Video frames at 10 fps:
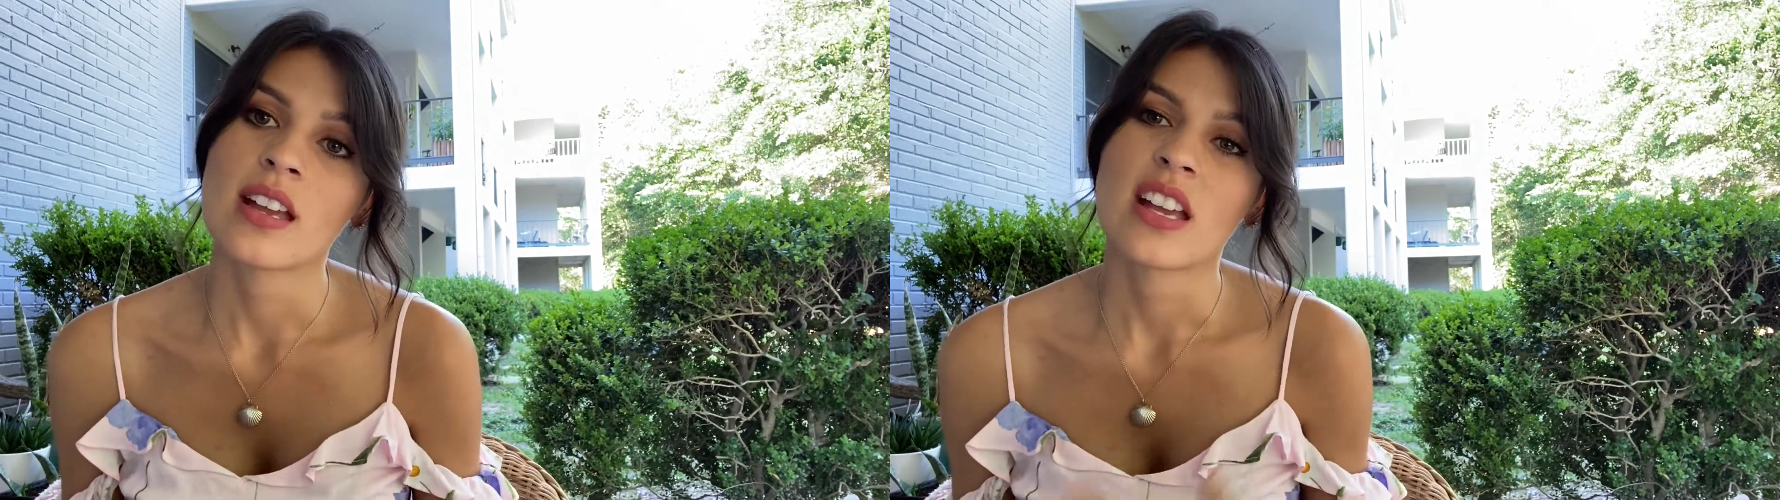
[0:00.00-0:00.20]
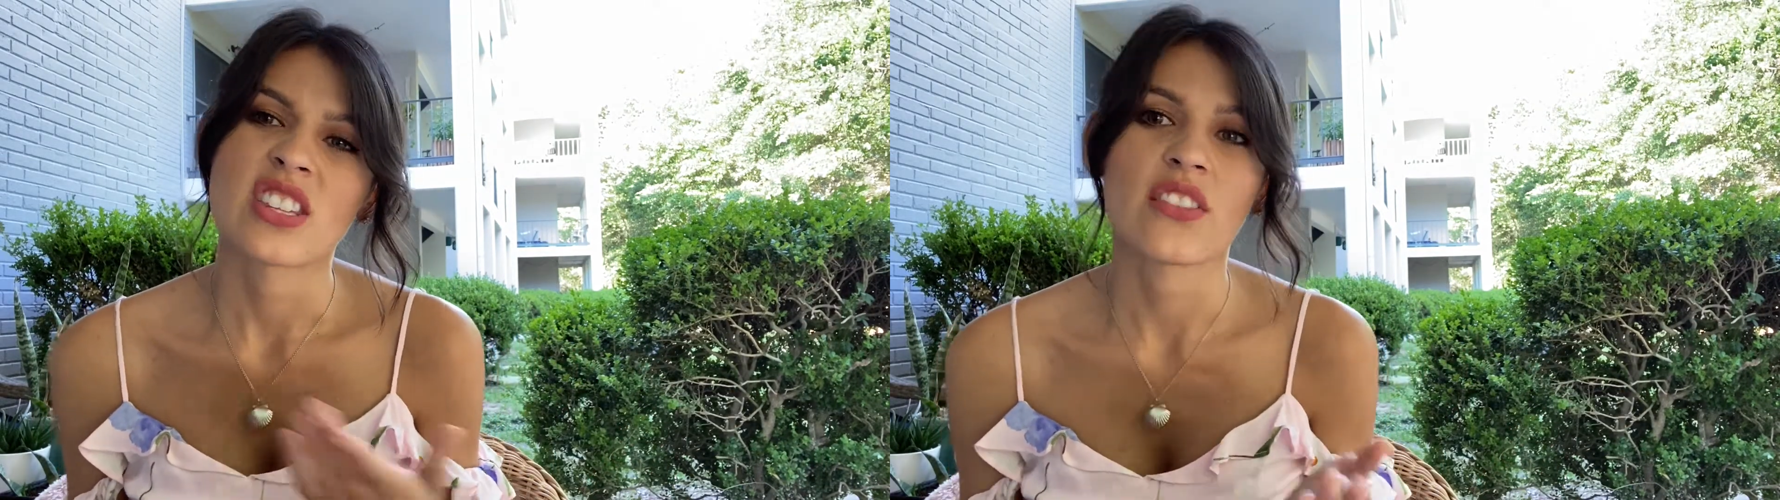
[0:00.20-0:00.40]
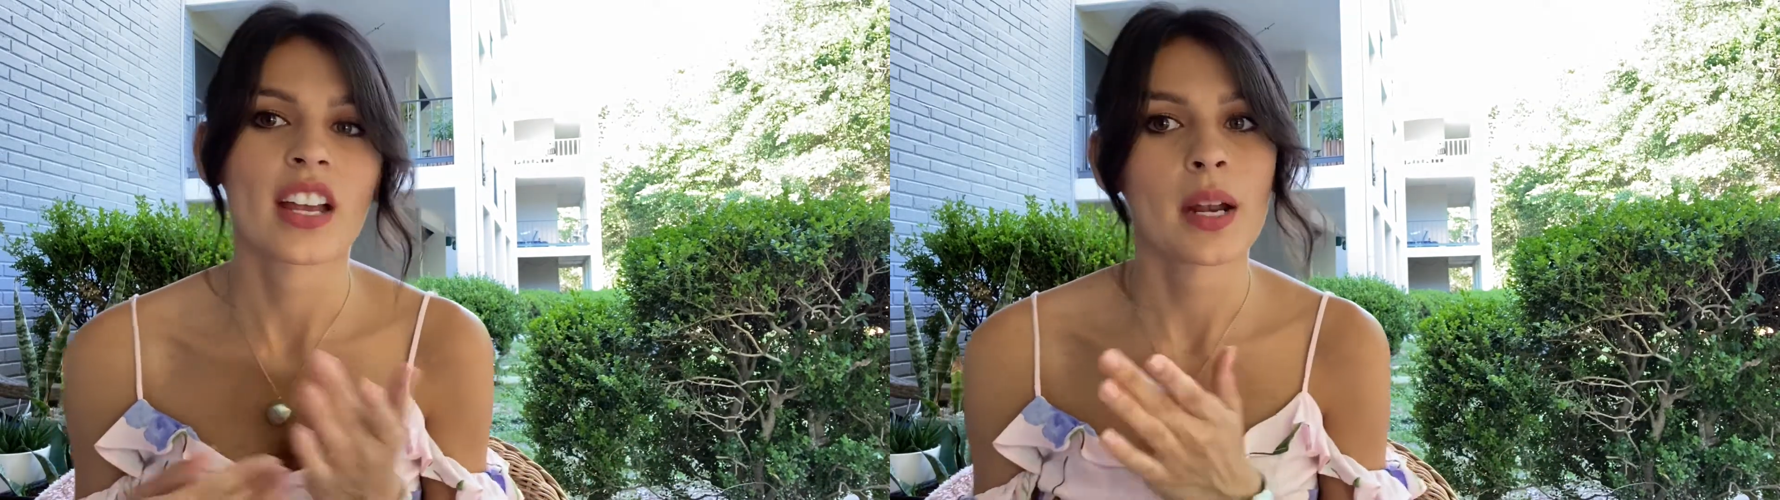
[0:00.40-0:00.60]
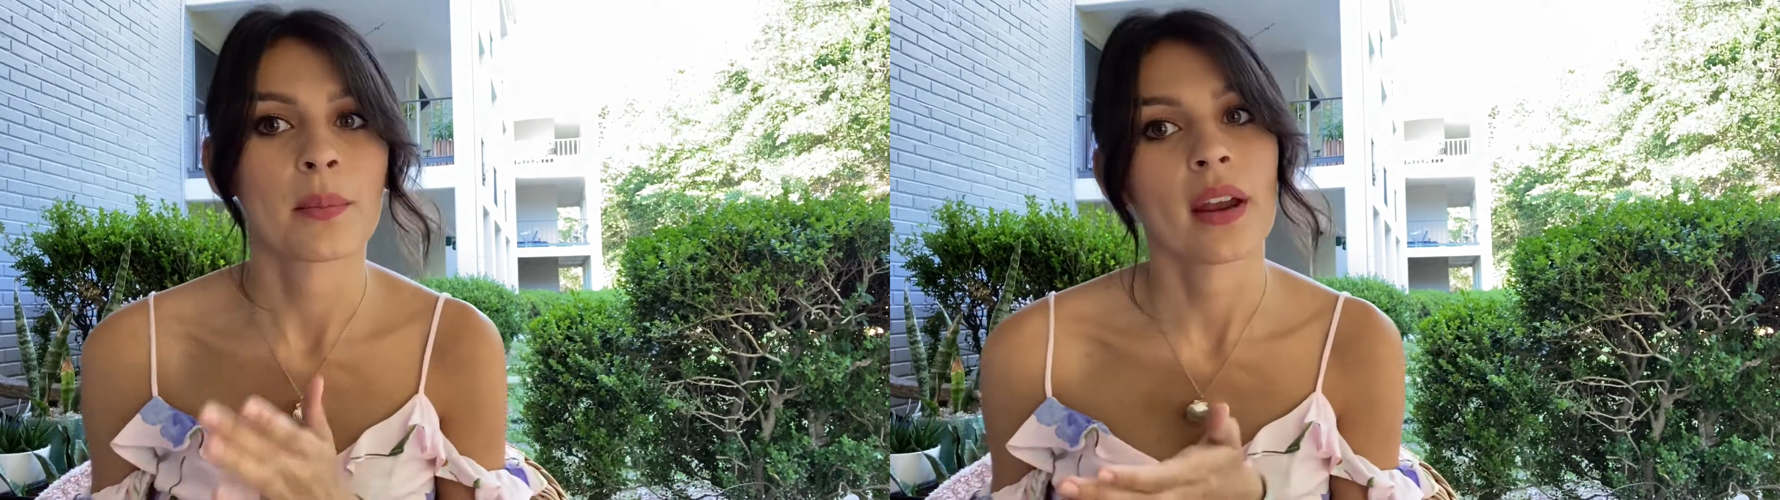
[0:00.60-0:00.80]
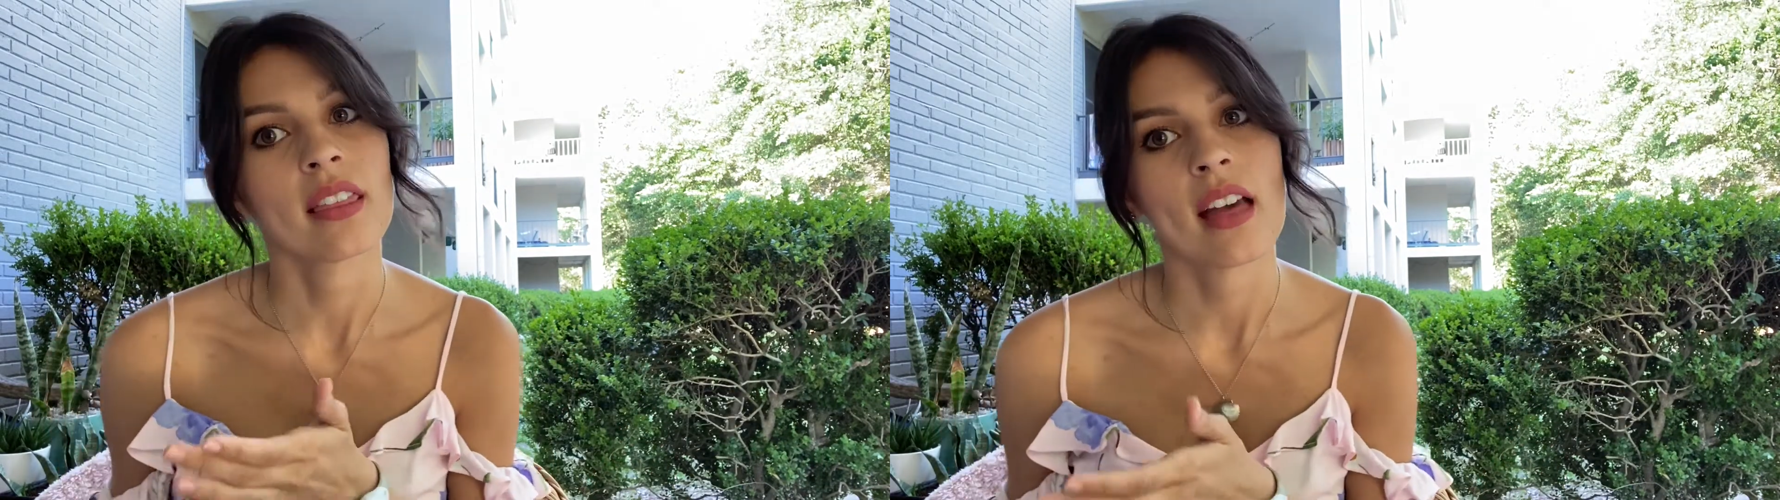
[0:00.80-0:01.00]
So if you kind of
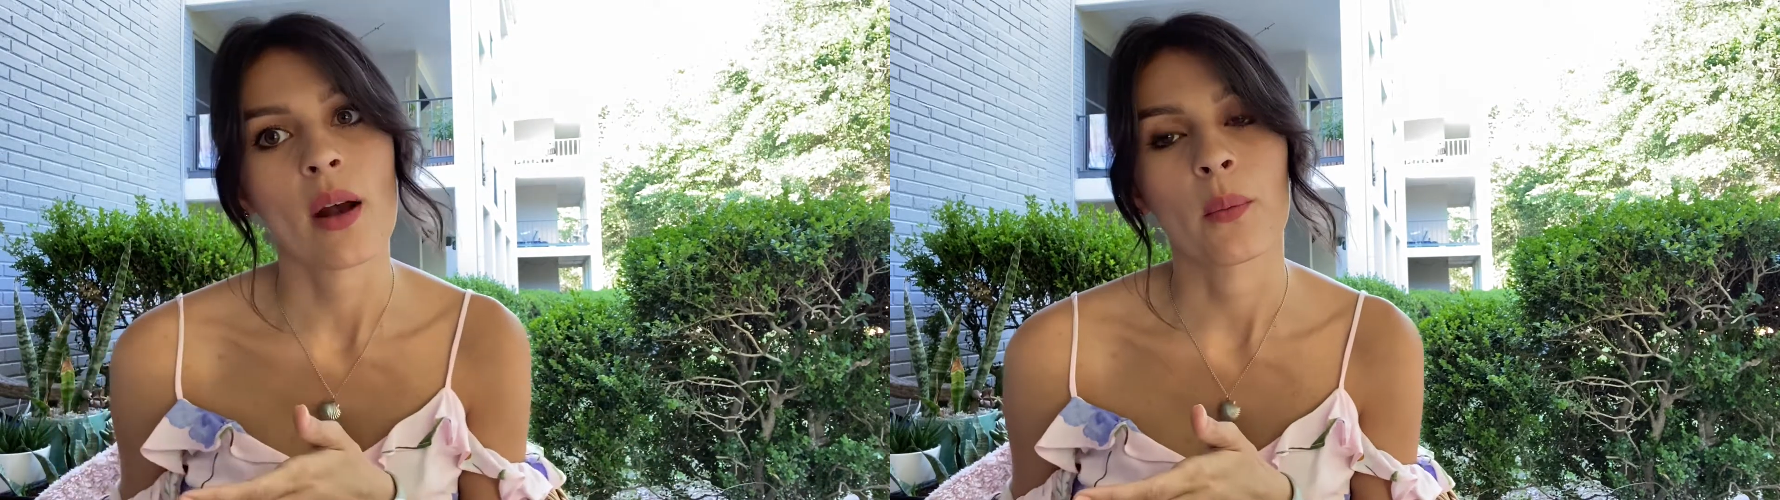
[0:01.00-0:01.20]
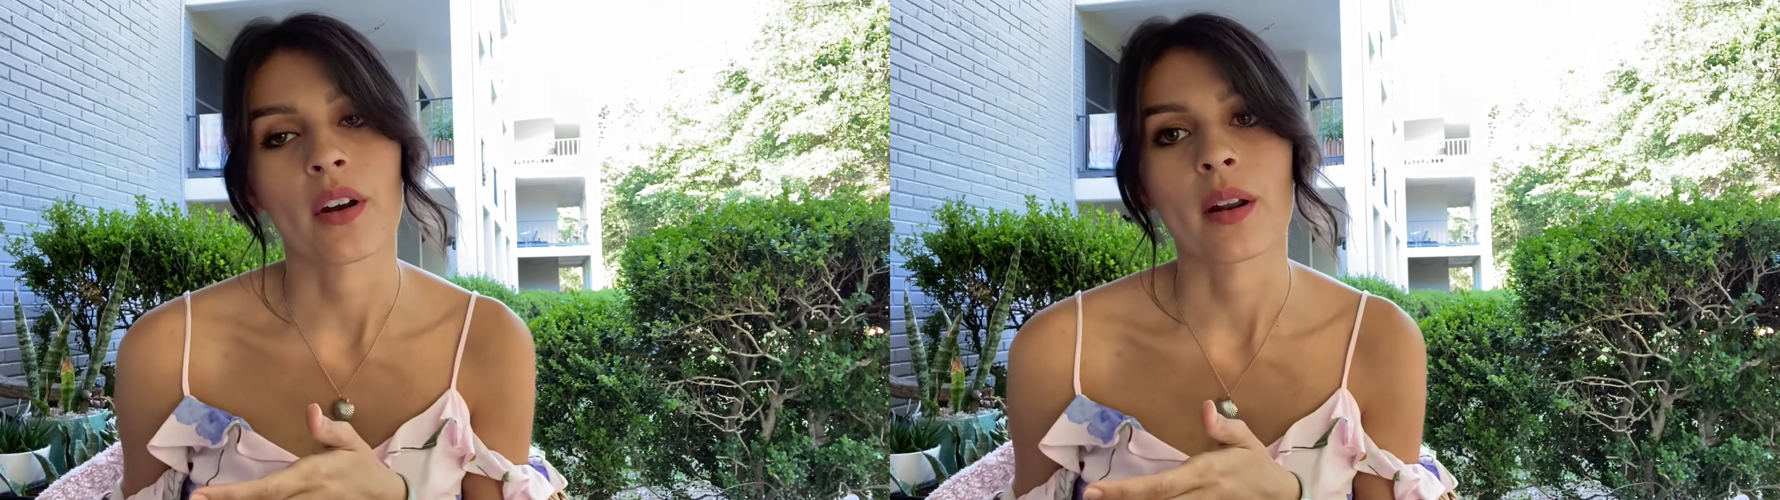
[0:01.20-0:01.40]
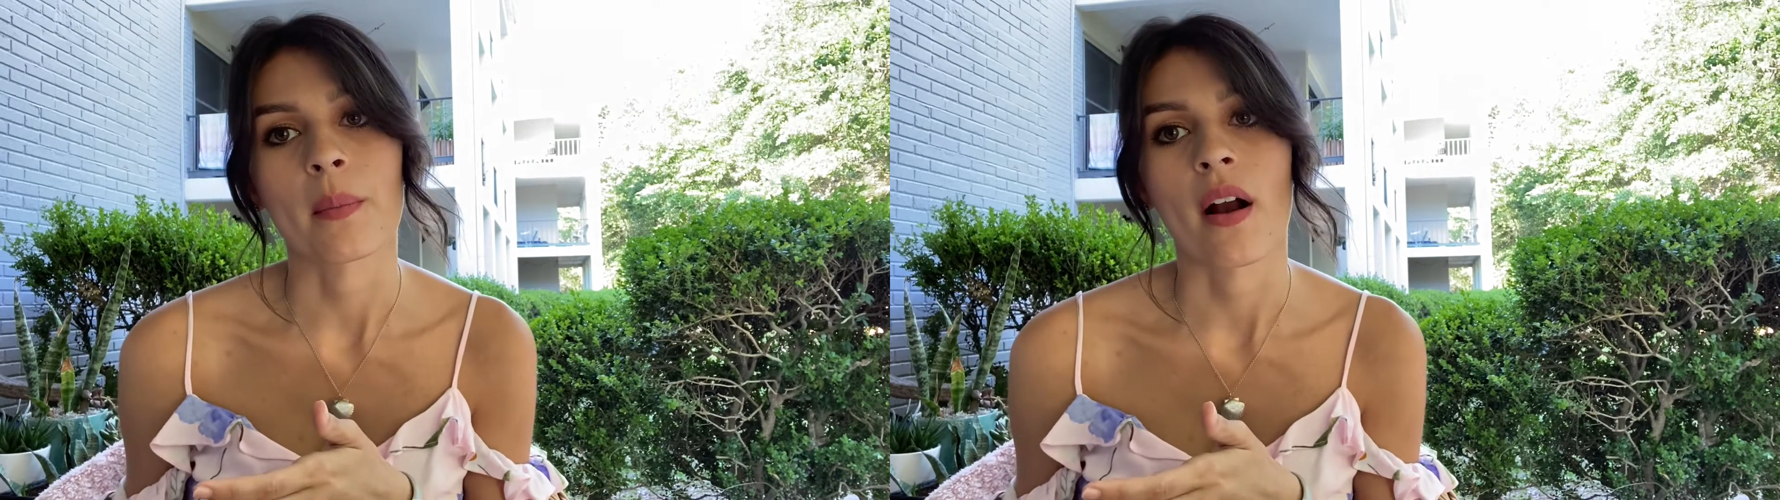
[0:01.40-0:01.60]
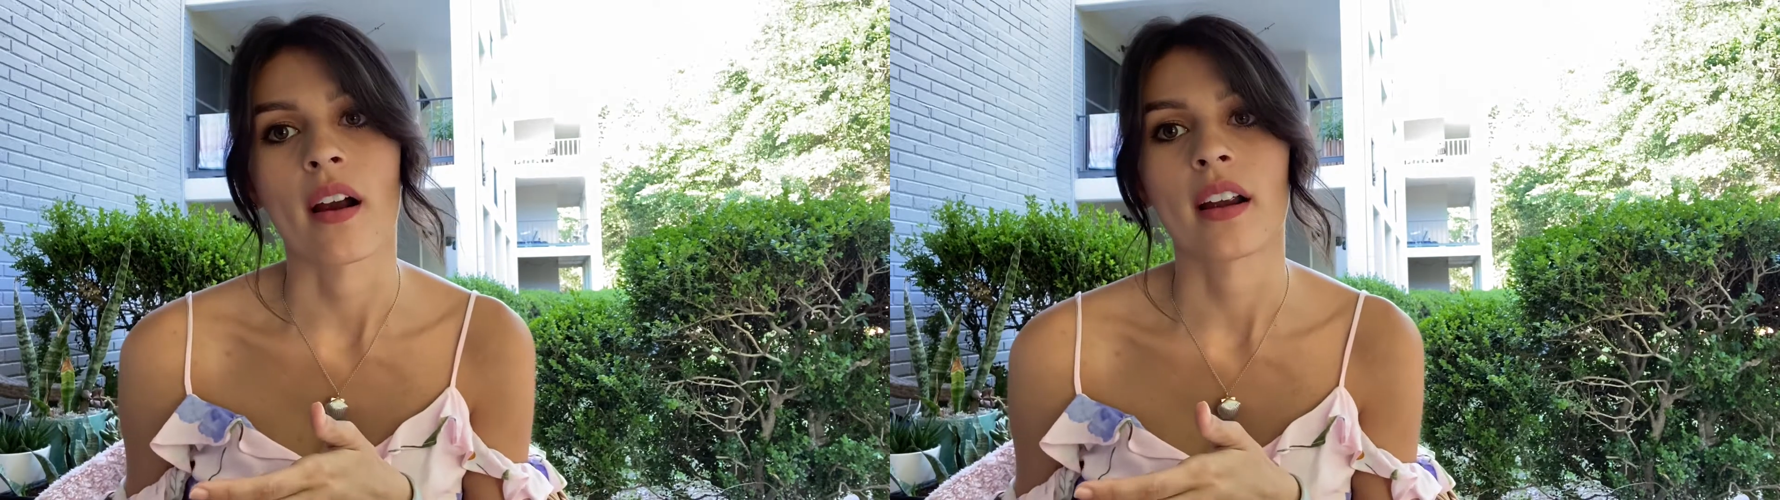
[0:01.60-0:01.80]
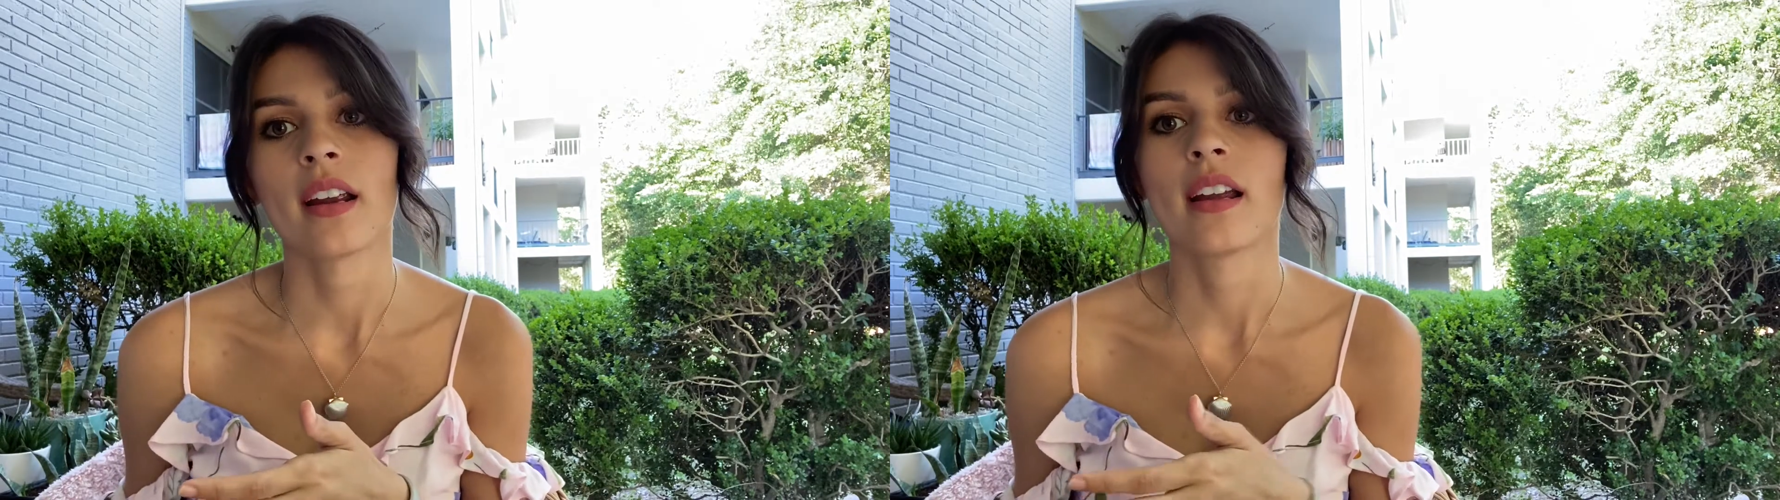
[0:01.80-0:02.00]
break that word
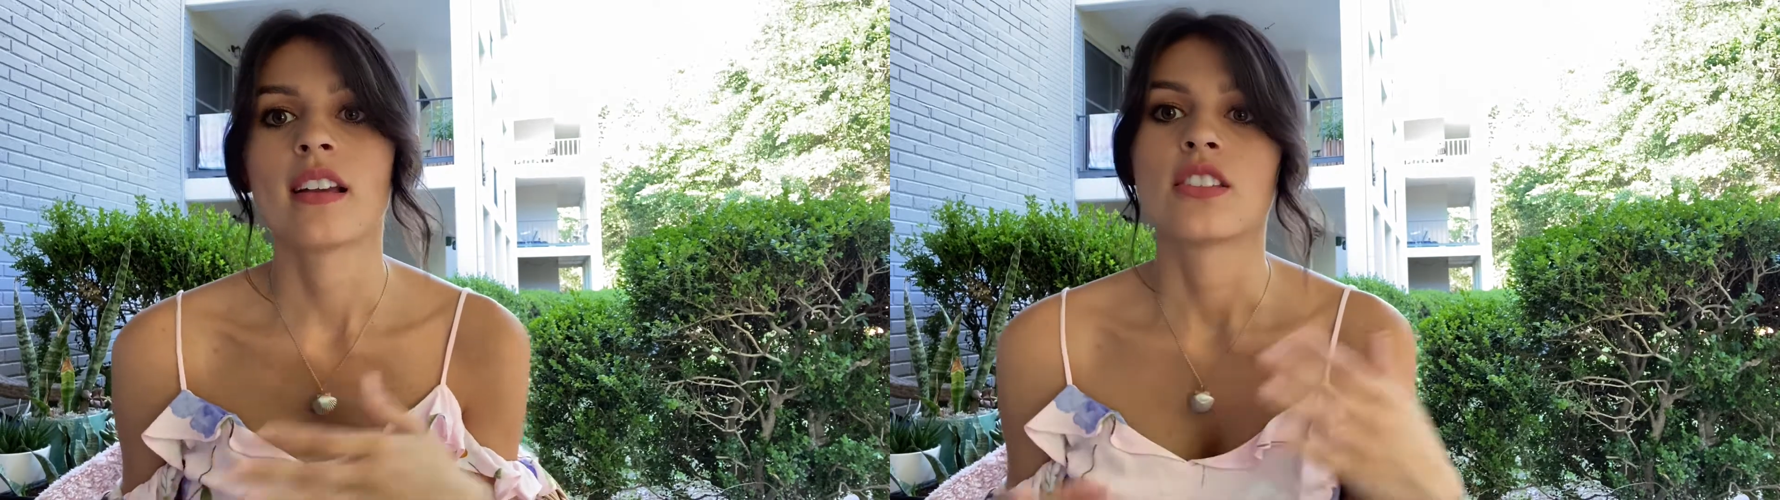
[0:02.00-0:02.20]
apart,